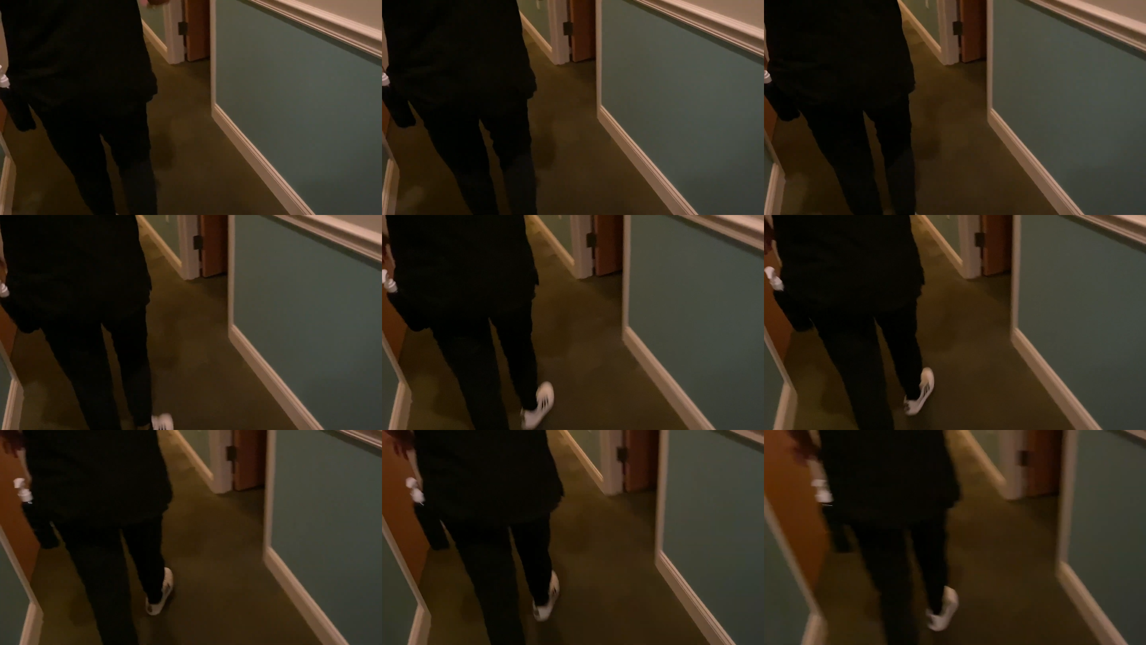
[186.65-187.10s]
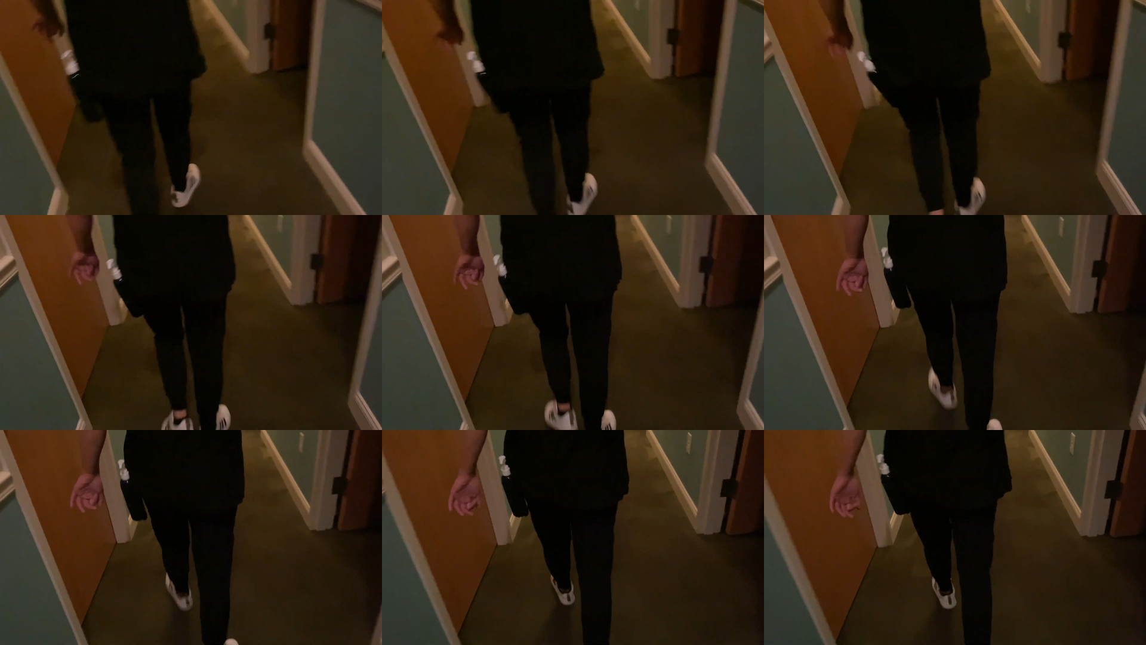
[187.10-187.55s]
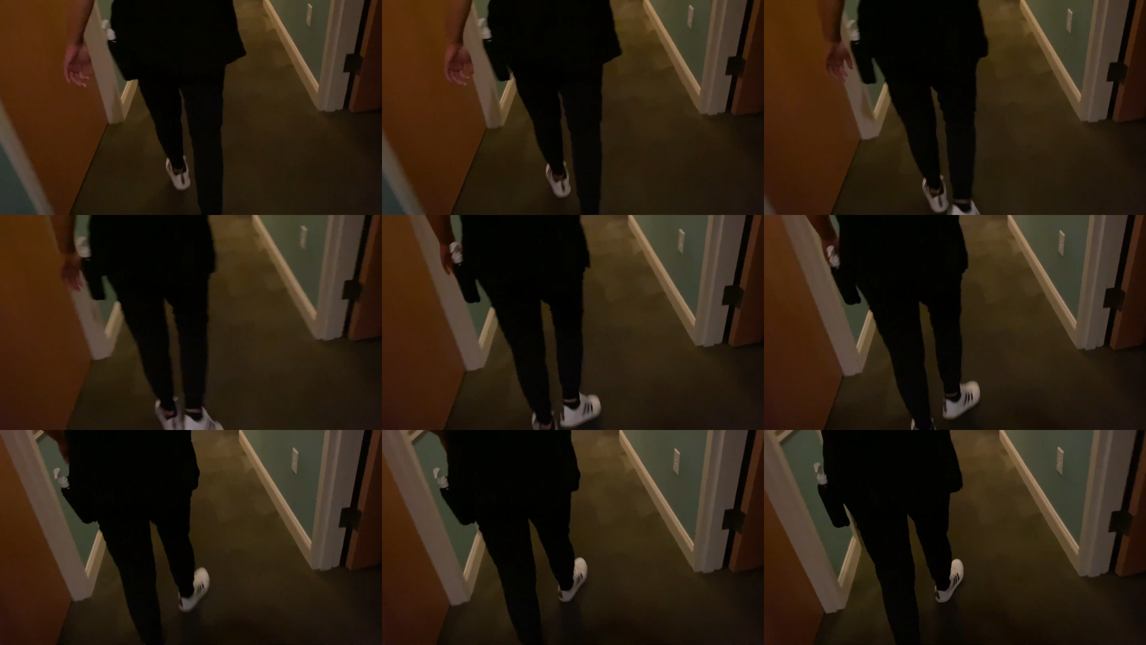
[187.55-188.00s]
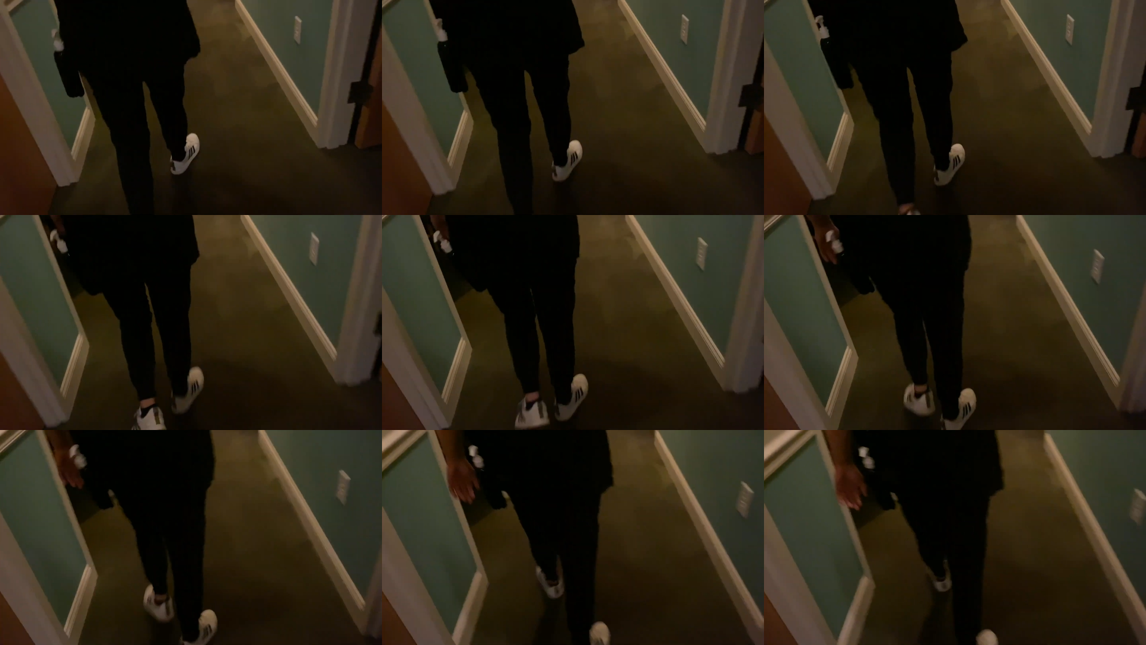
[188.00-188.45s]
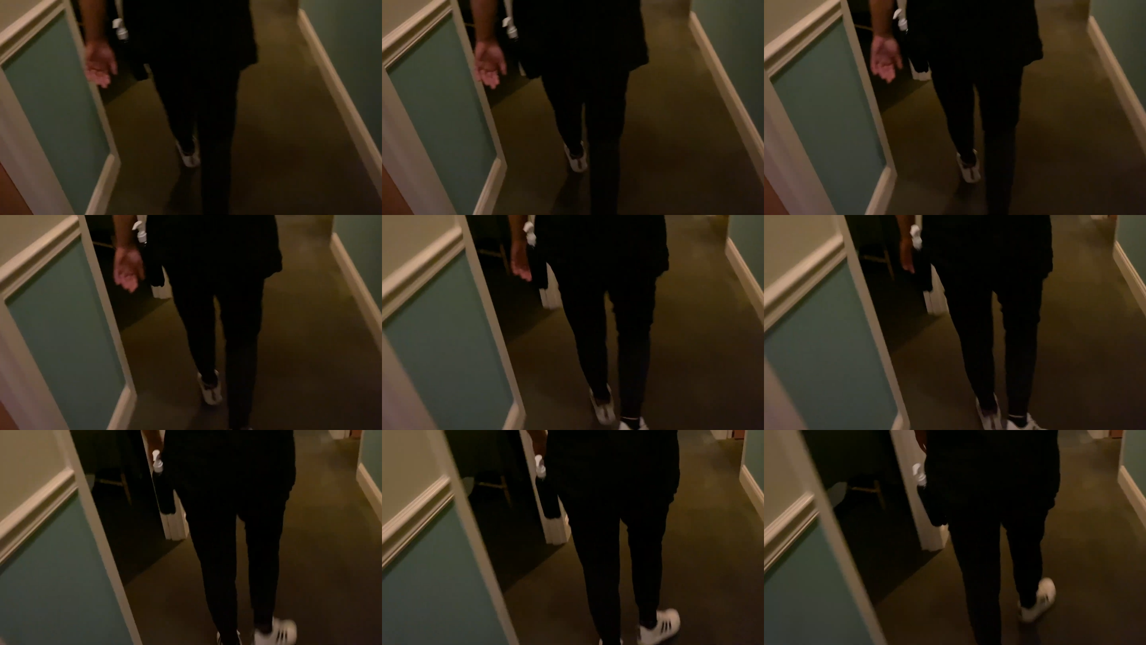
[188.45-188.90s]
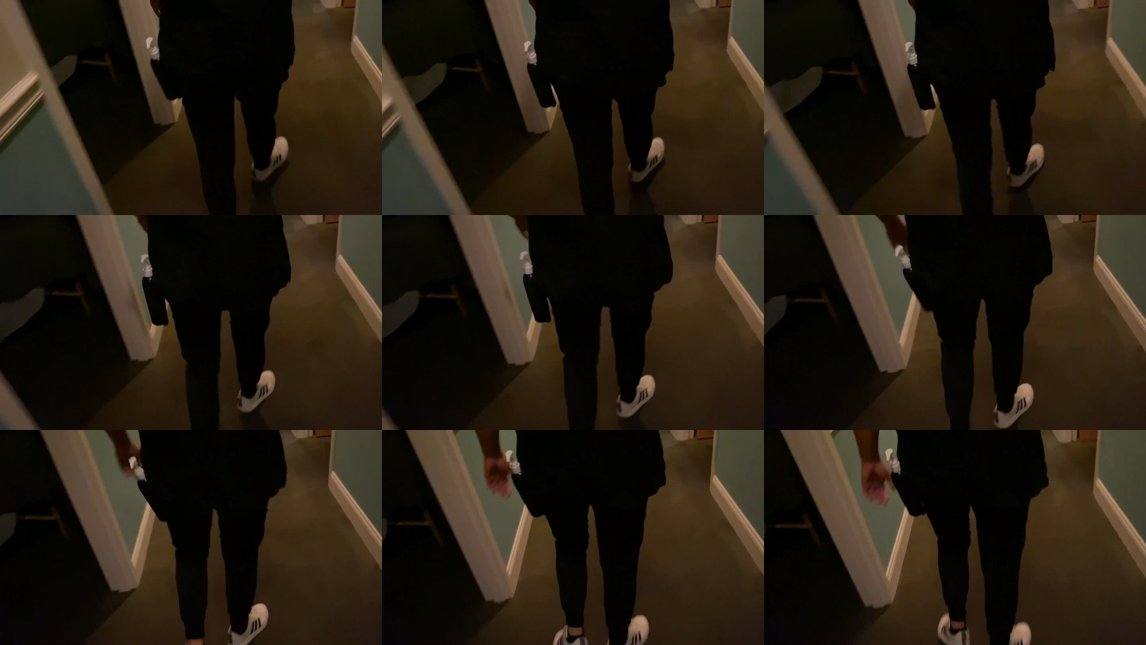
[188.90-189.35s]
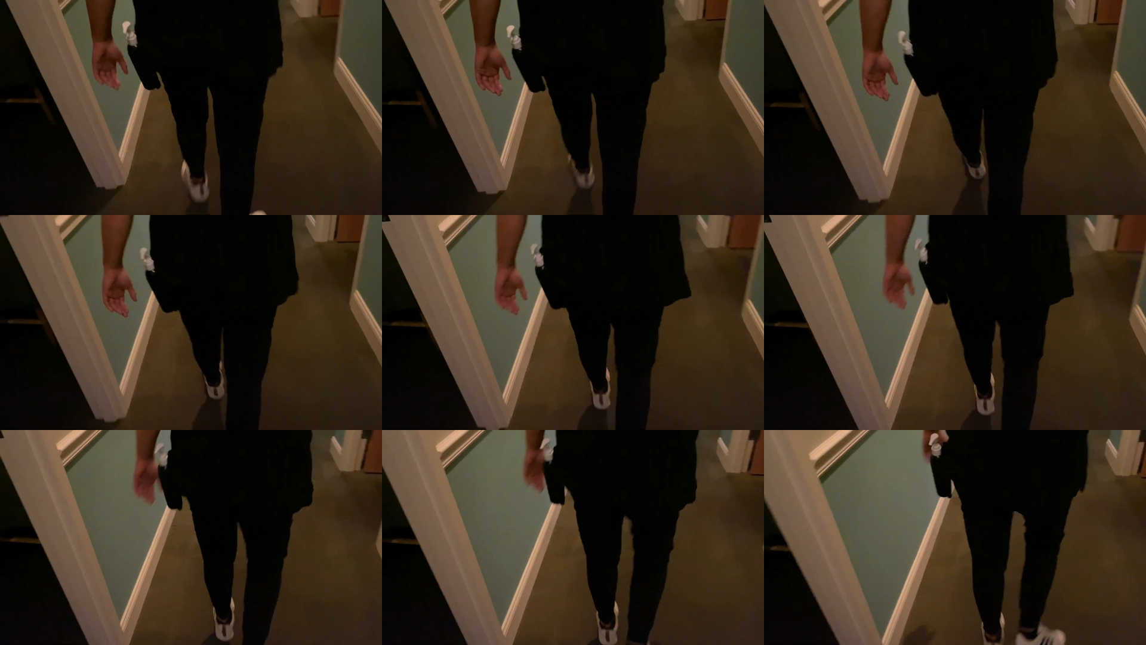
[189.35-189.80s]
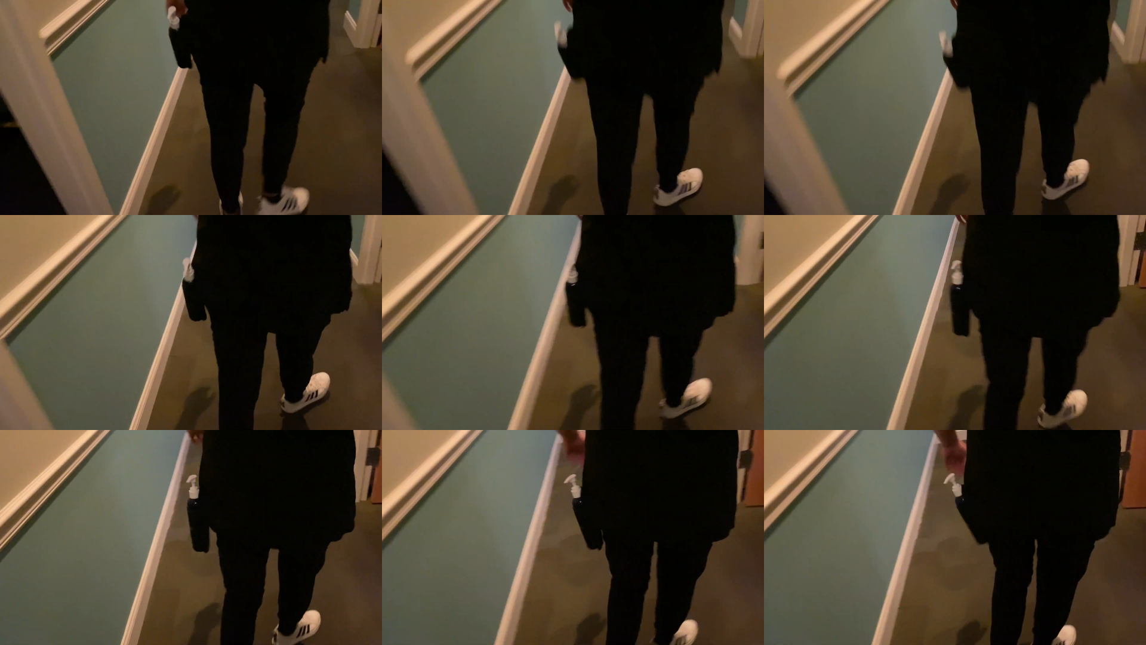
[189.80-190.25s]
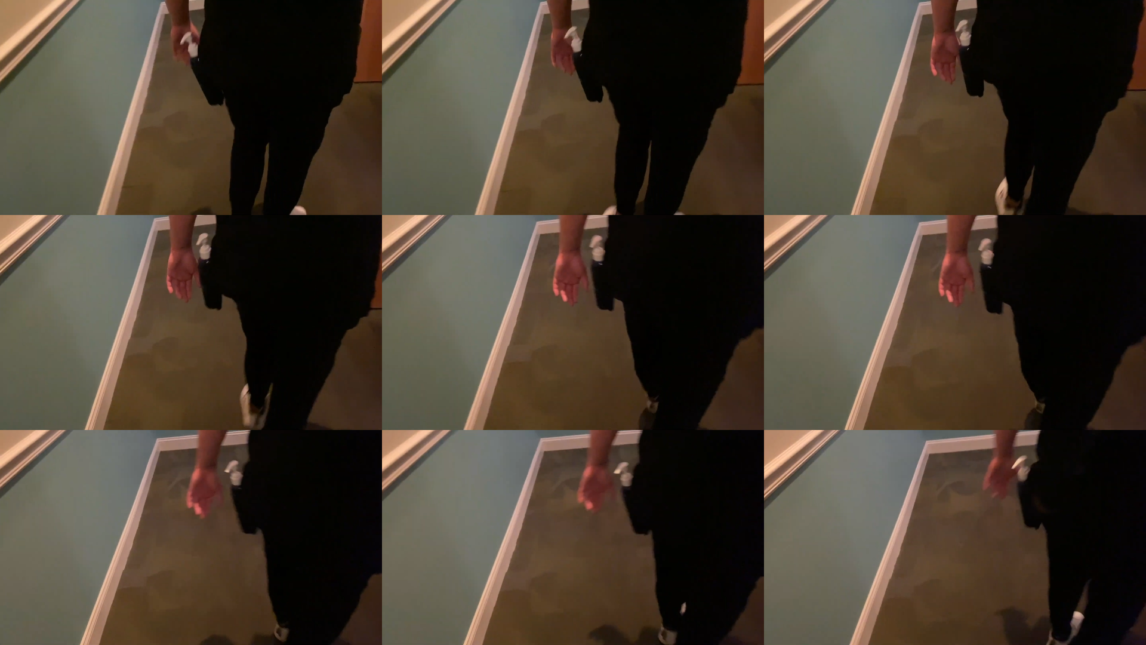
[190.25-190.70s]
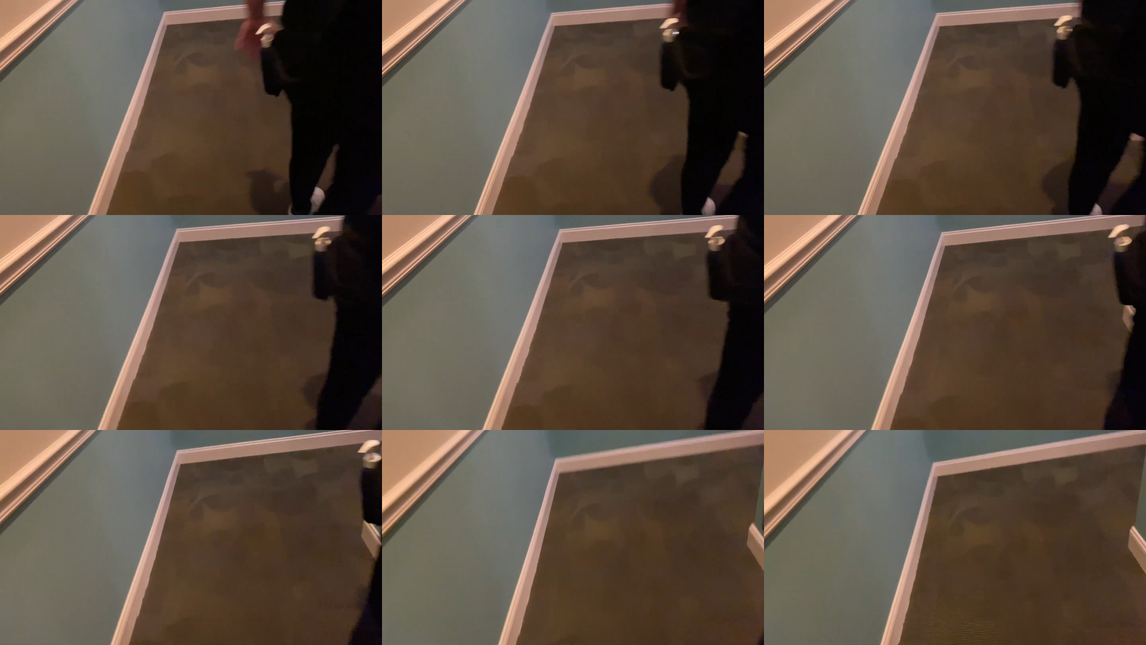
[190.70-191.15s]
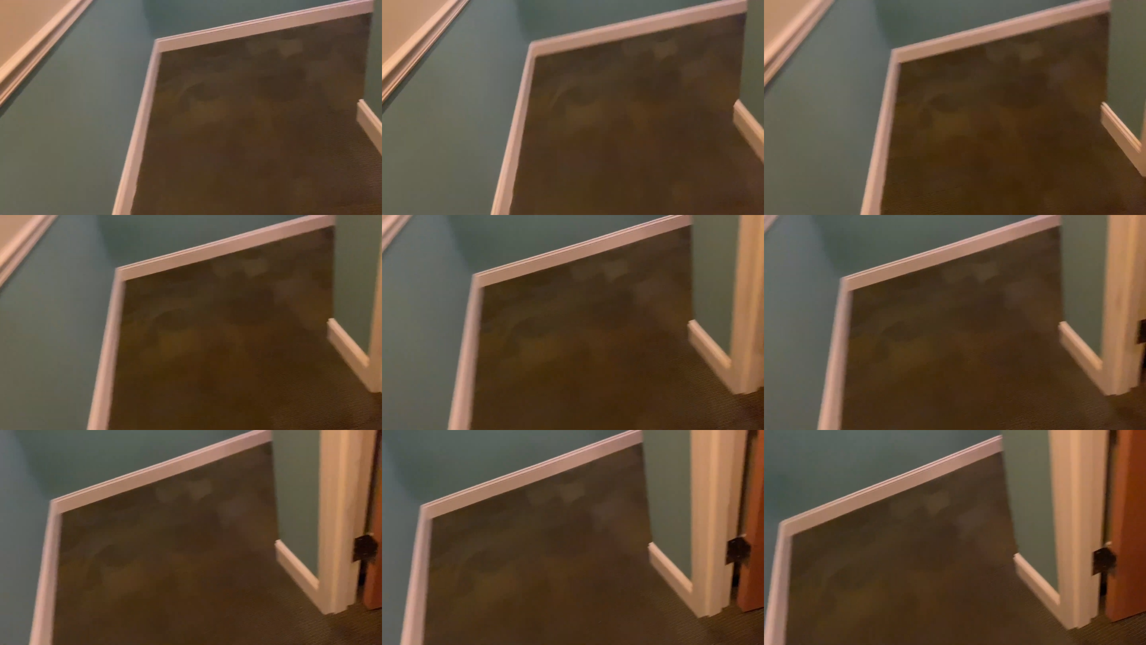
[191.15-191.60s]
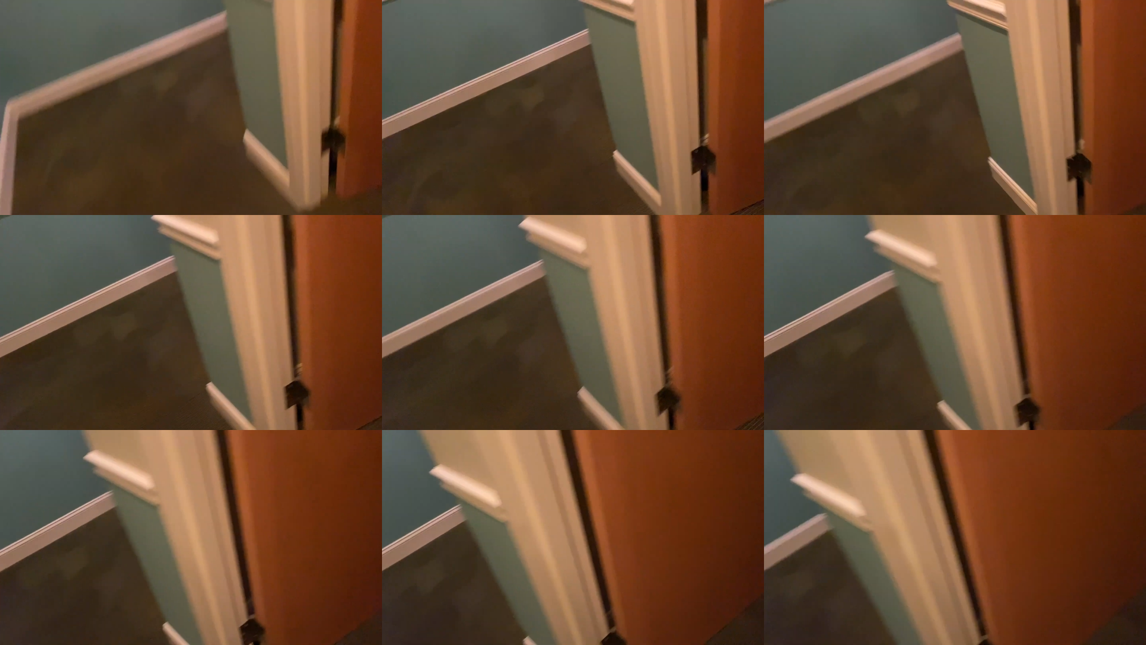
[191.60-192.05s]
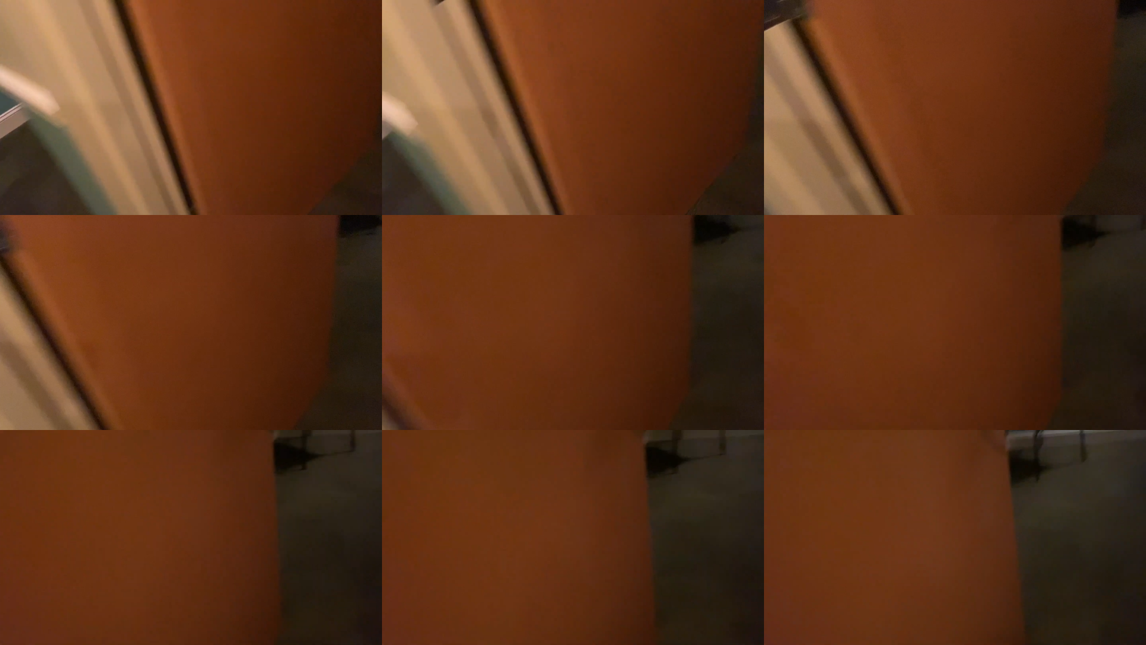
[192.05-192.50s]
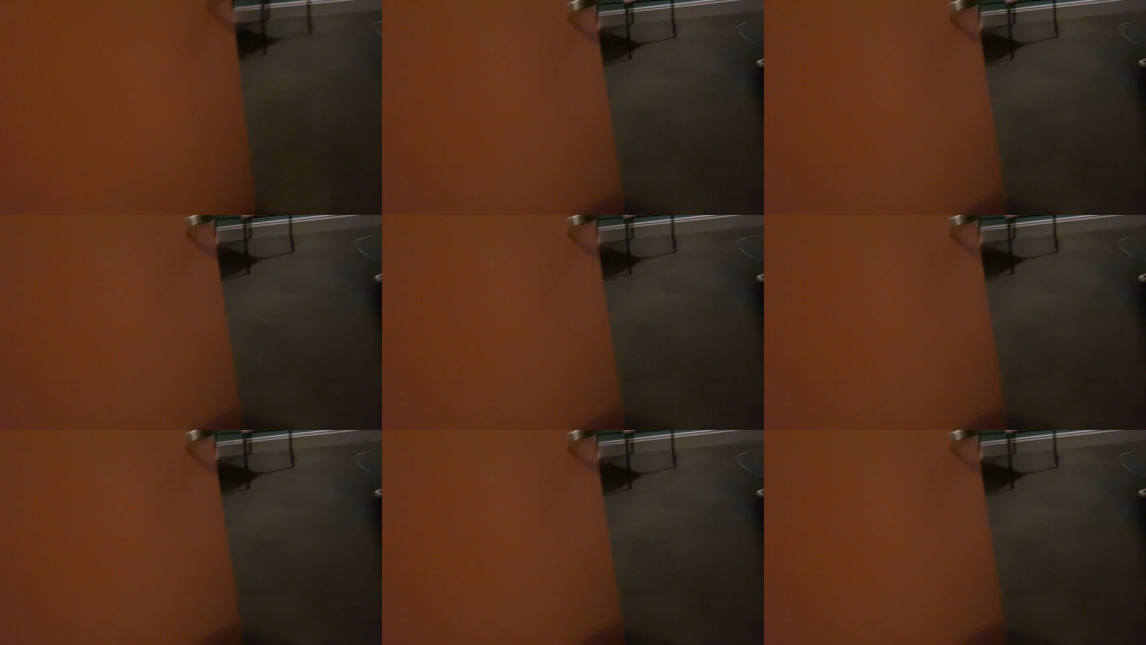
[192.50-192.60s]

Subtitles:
(no speaker visible)